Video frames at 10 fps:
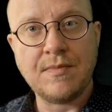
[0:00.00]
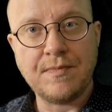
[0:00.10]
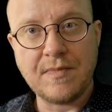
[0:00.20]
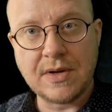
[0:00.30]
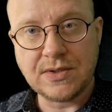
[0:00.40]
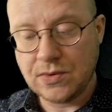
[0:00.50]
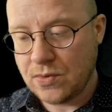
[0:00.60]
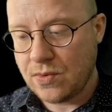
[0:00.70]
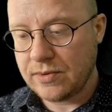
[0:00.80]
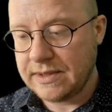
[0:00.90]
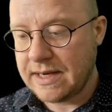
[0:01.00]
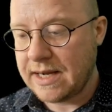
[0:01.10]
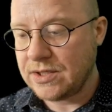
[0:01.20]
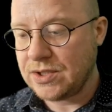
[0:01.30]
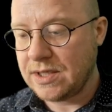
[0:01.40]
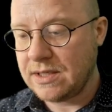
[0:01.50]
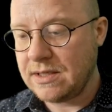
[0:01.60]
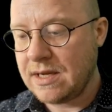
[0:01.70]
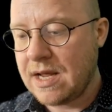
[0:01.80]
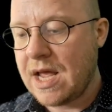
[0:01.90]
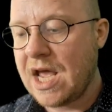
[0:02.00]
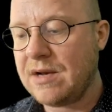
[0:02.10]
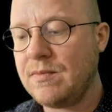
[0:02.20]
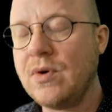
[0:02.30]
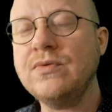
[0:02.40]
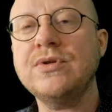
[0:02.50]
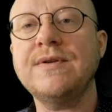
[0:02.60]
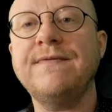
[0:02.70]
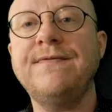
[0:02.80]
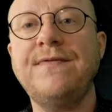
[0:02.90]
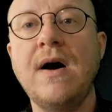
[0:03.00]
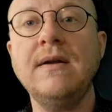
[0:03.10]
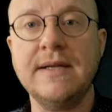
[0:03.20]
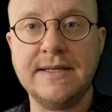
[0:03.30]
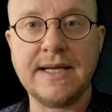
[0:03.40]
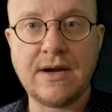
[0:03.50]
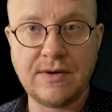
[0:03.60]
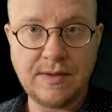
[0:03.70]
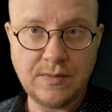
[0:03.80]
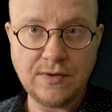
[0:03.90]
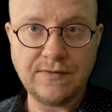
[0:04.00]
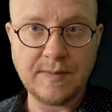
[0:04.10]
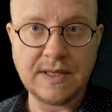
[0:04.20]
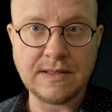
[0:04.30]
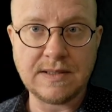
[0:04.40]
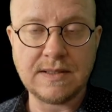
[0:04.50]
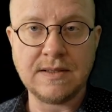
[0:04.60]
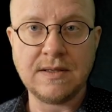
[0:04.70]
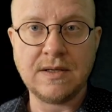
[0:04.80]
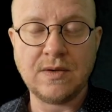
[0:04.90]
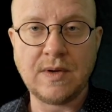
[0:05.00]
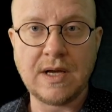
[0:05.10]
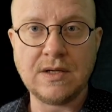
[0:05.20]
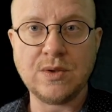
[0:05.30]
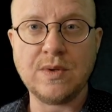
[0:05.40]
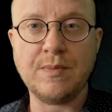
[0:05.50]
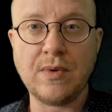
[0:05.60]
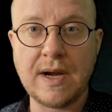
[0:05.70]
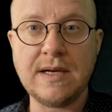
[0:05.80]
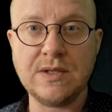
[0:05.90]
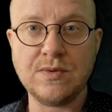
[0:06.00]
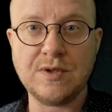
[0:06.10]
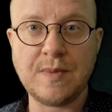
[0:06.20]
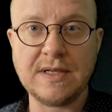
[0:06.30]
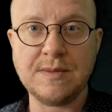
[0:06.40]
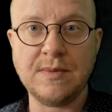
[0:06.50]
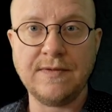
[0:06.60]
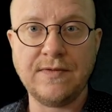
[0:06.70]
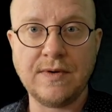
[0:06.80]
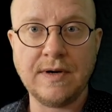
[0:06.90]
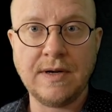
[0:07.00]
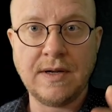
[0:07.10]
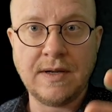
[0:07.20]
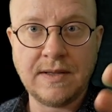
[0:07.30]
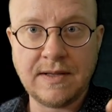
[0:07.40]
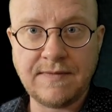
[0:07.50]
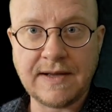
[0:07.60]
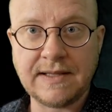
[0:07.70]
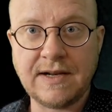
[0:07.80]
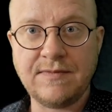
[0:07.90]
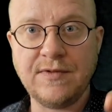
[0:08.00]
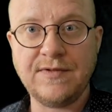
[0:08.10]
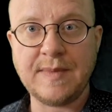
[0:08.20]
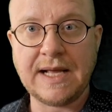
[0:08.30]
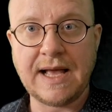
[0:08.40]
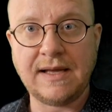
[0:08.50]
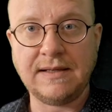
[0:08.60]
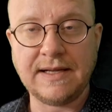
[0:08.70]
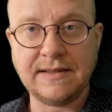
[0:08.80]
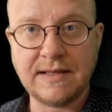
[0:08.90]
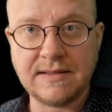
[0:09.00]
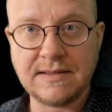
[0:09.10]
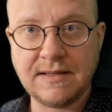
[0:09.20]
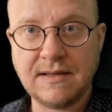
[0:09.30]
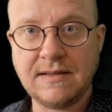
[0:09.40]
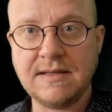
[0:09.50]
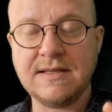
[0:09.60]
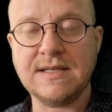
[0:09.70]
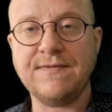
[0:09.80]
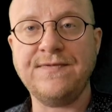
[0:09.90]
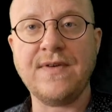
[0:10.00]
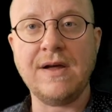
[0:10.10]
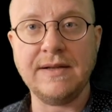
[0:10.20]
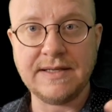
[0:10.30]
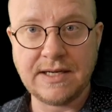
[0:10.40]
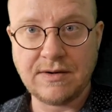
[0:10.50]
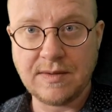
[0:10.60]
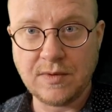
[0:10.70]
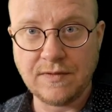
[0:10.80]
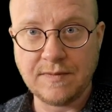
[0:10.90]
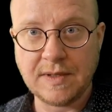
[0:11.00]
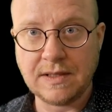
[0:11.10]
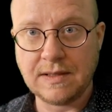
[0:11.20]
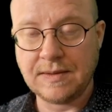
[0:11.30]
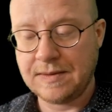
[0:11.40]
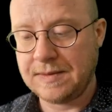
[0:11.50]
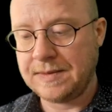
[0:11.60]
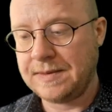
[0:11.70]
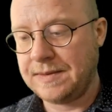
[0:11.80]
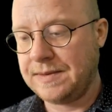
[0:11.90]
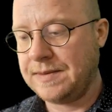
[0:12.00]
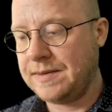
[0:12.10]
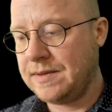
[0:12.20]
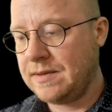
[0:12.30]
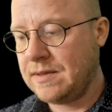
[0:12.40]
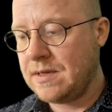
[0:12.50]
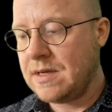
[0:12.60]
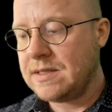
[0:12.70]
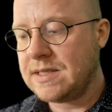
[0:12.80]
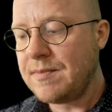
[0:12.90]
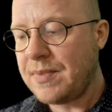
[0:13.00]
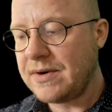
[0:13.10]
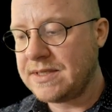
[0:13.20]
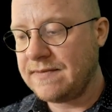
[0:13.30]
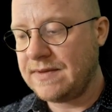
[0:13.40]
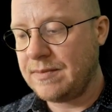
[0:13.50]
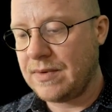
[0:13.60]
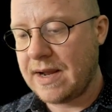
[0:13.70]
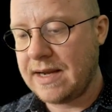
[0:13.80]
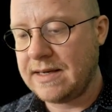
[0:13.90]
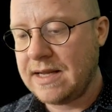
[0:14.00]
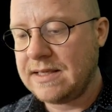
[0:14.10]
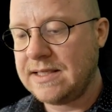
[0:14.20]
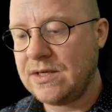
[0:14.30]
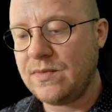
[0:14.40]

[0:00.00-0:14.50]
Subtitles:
muscle coordination, and most voluntary movements. Okay, so the brain is responsible for the fact that I've moved my hand like this. This is a voluntary movement. Some parts of the brain deal